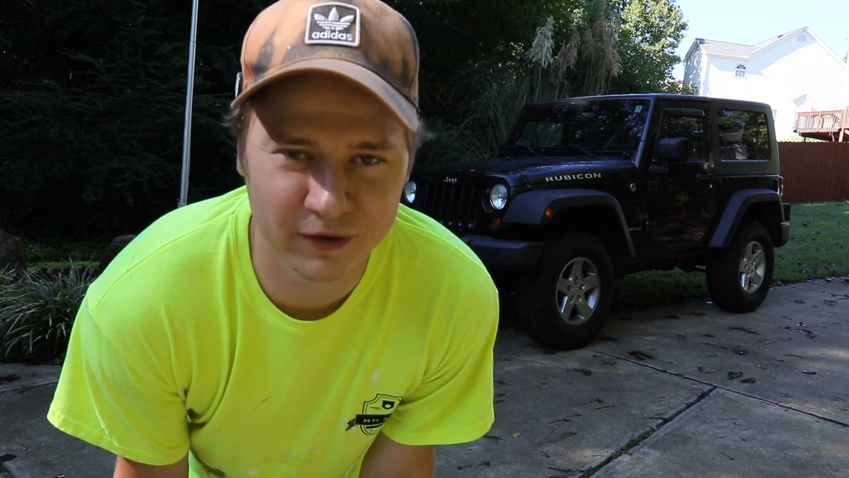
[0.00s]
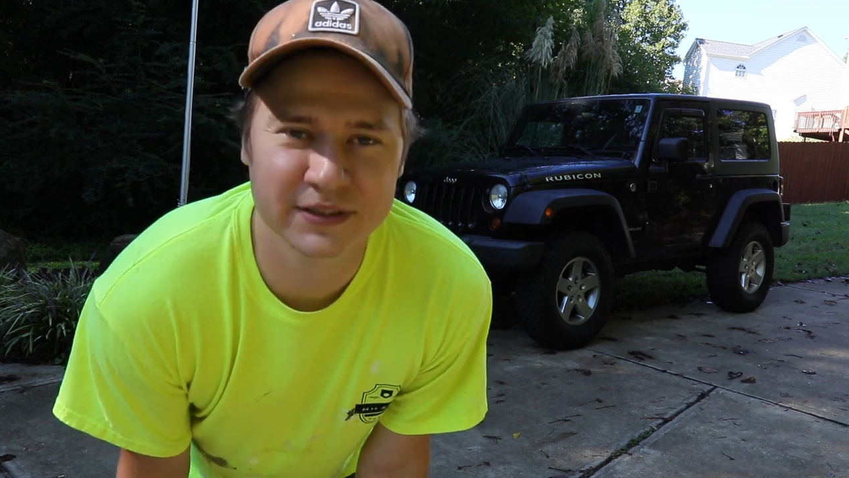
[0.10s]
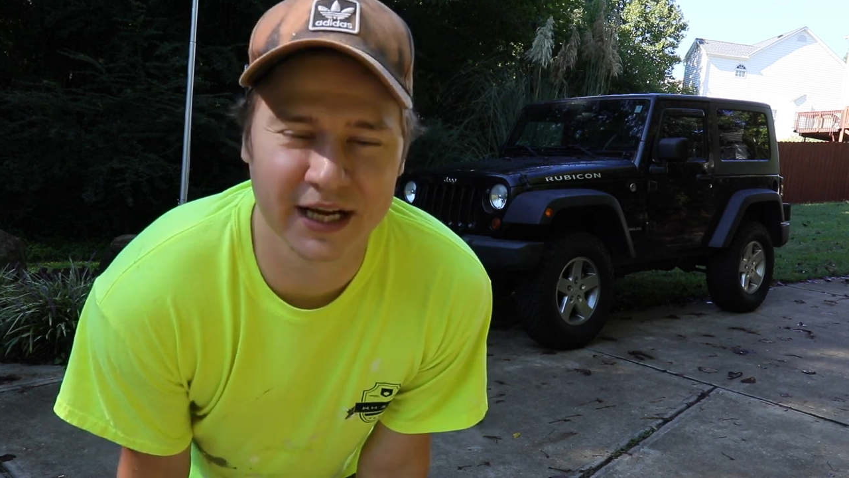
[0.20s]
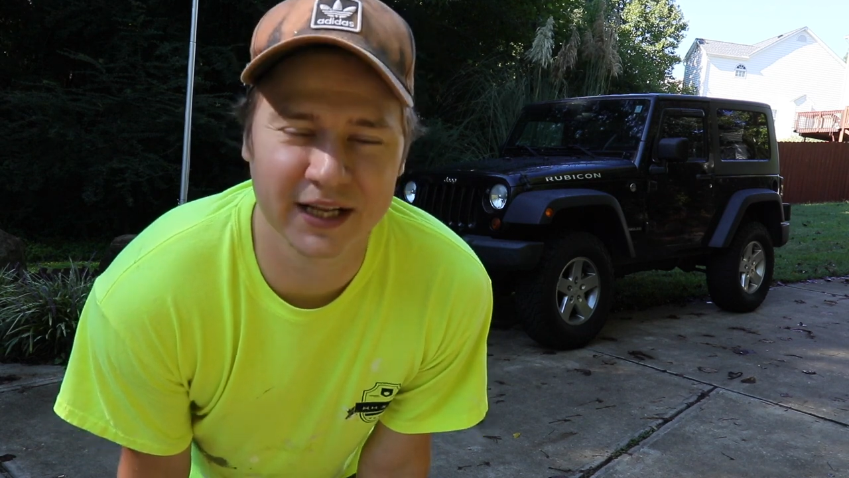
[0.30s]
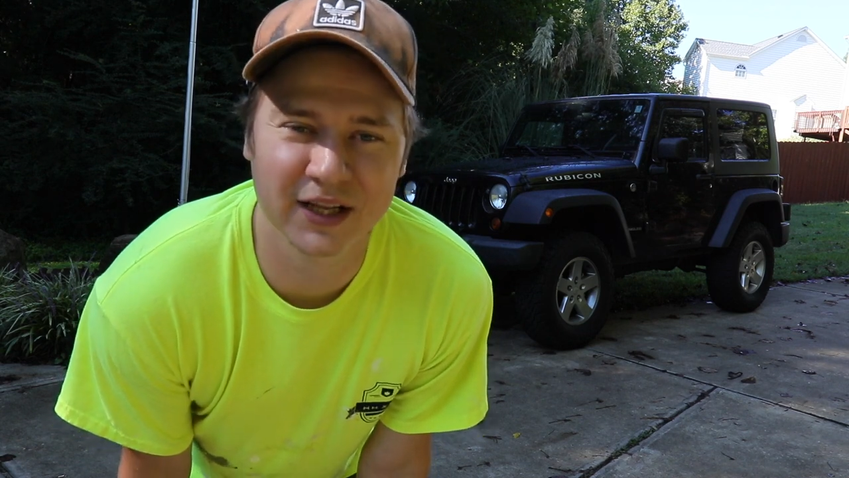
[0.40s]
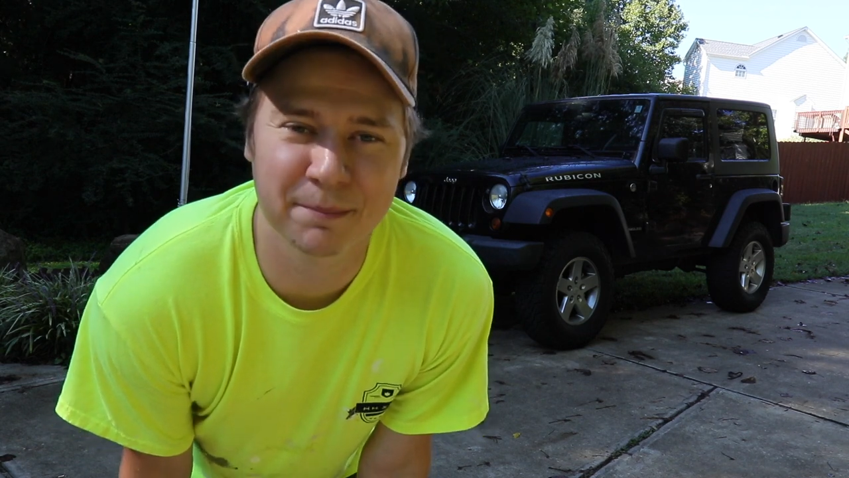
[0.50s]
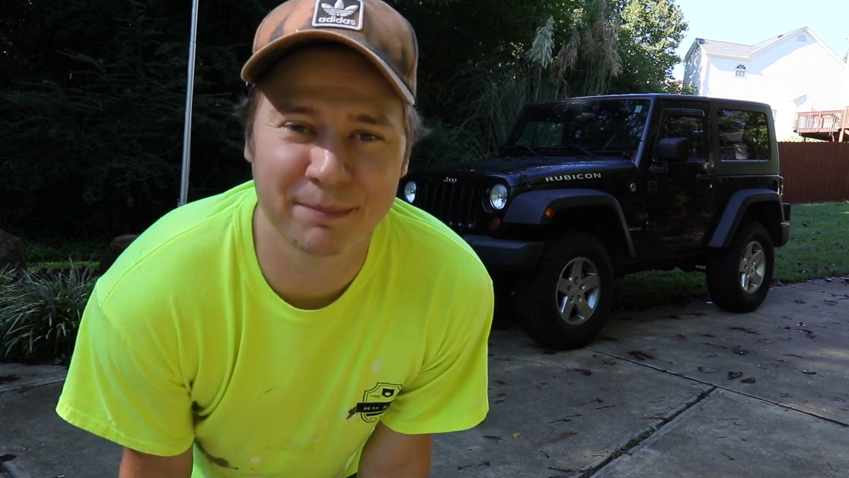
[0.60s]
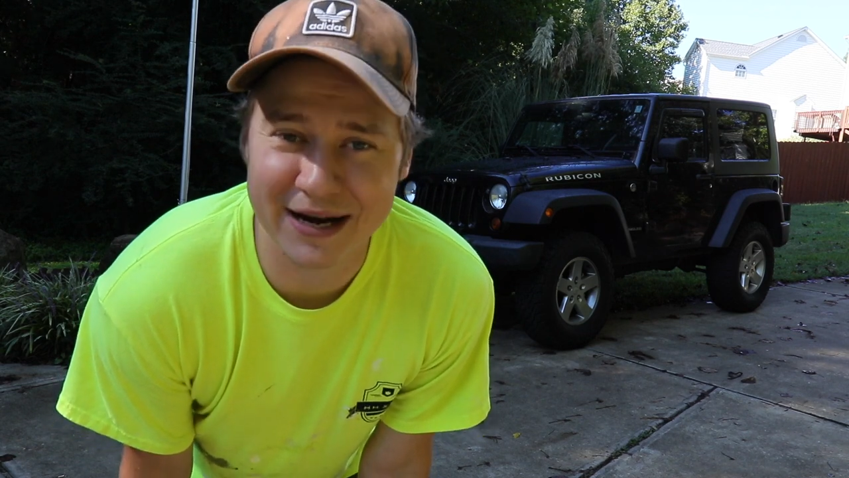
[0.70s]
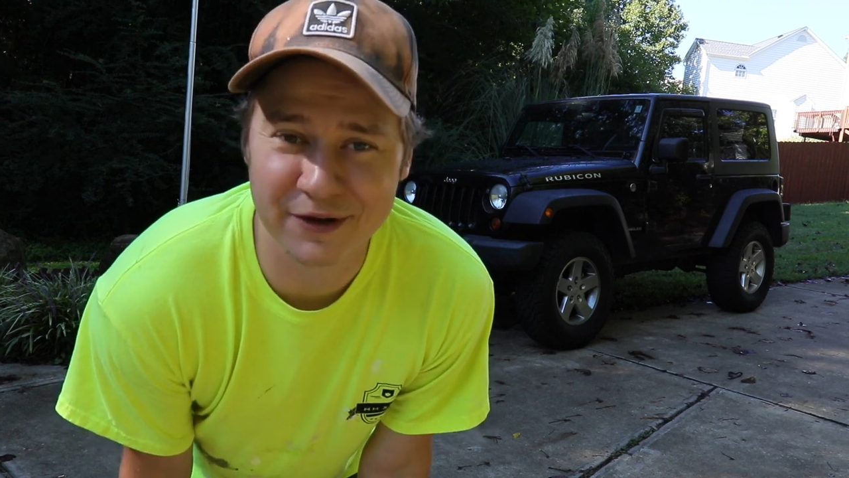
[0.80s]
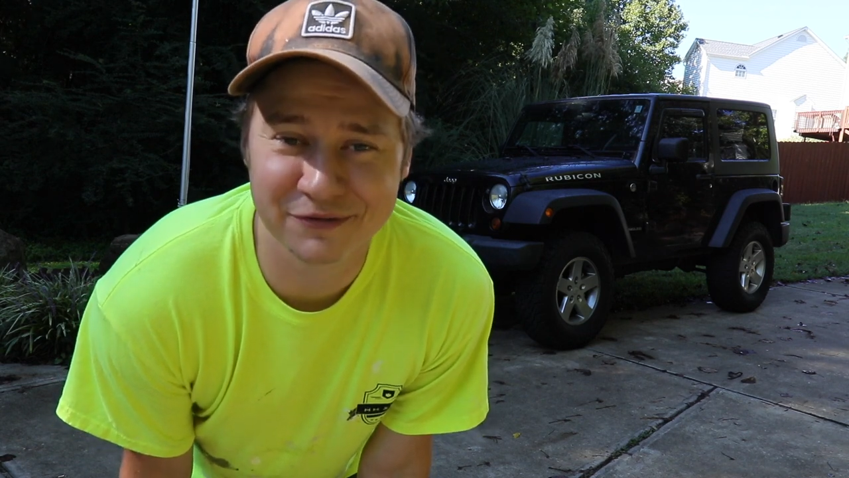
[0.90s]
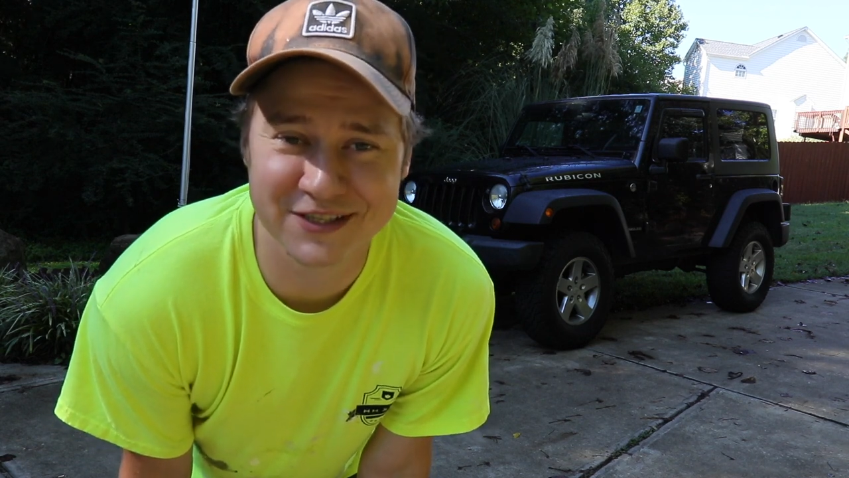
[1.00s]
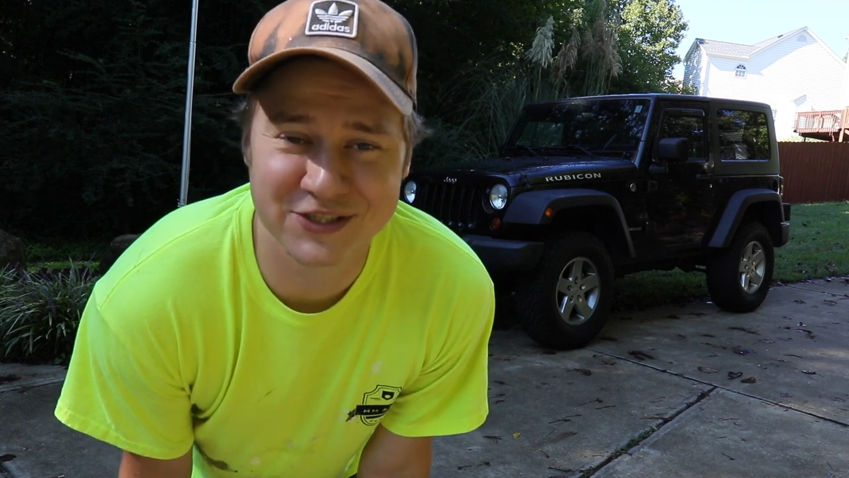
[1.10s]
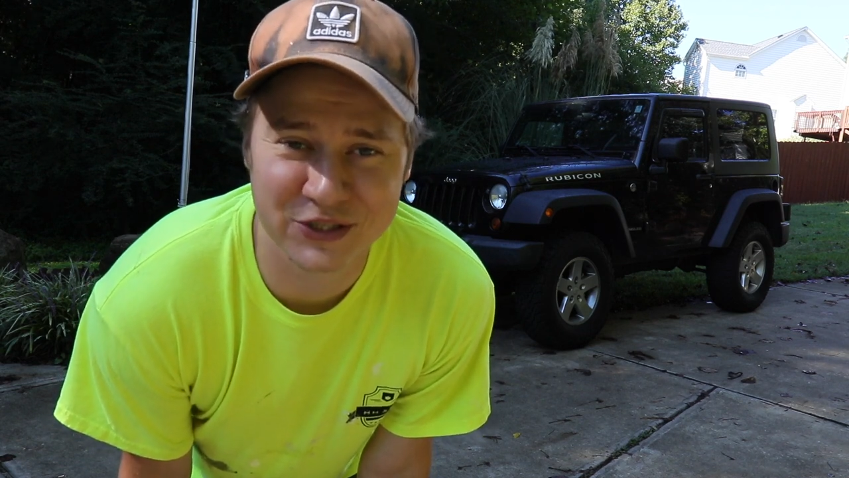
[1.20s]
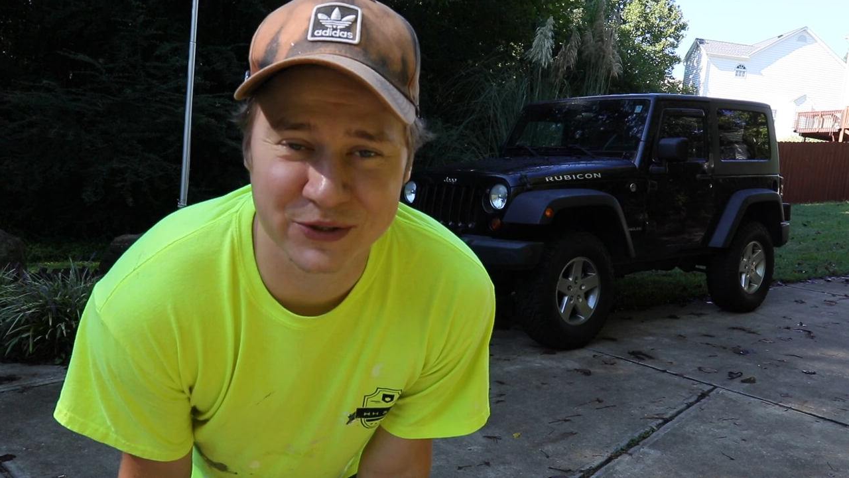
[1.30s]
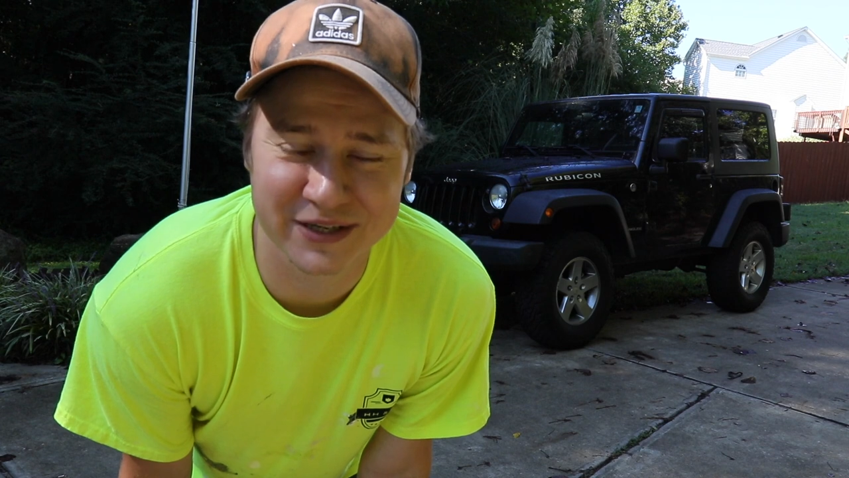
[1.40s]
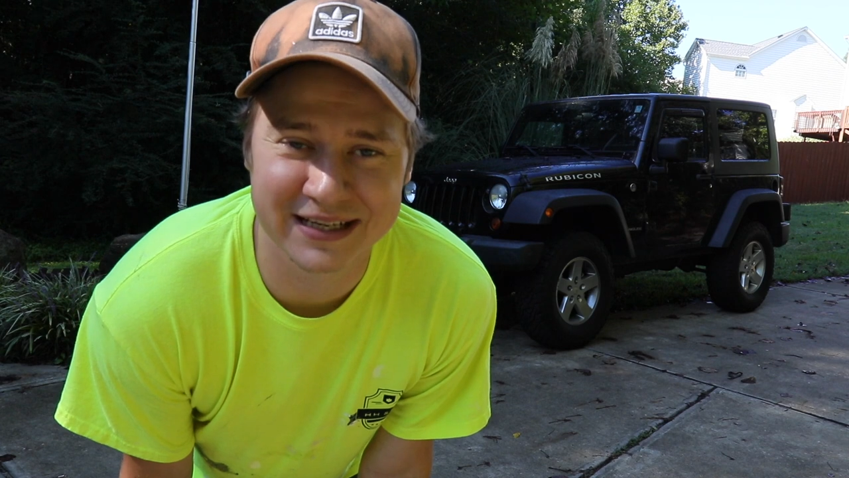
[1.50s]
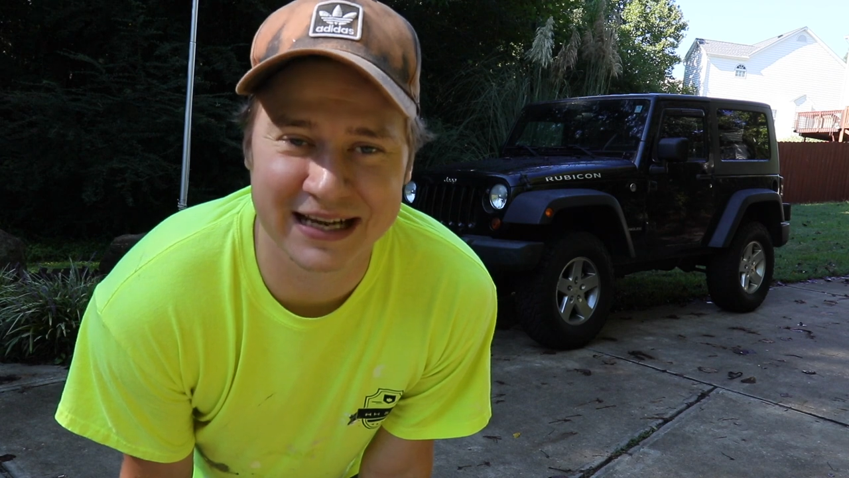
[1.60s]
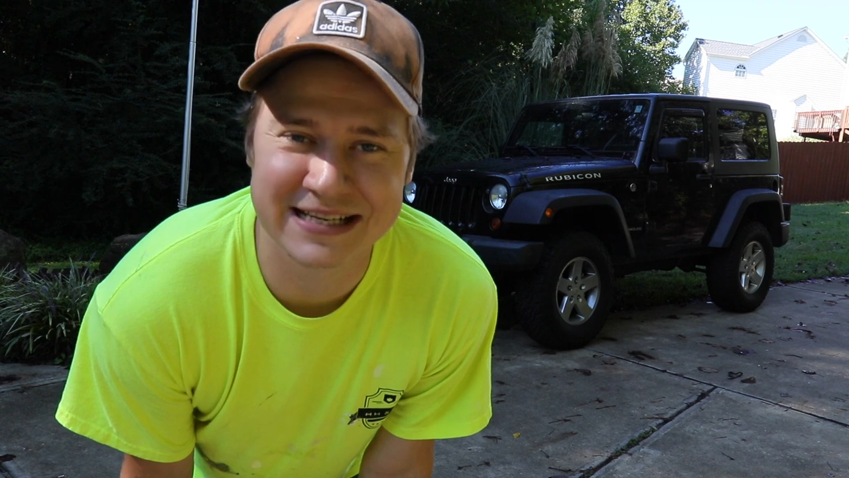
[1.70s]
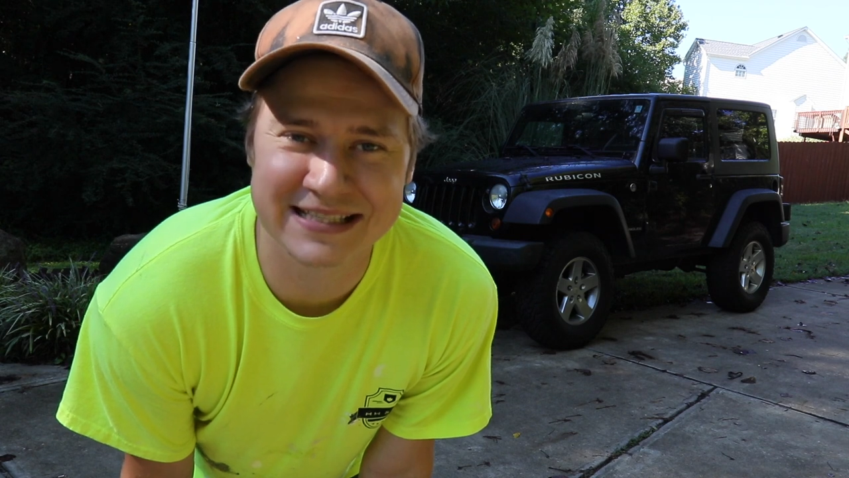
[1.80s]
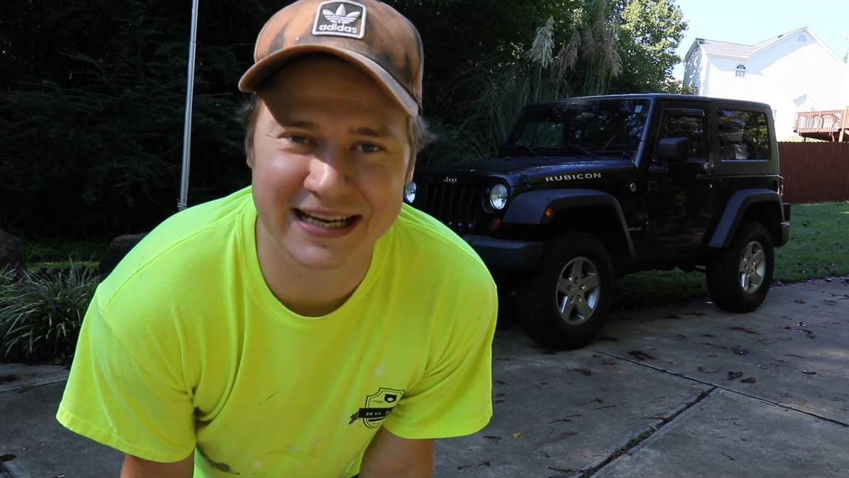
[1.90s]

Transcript: It's got a lot of benefits to it as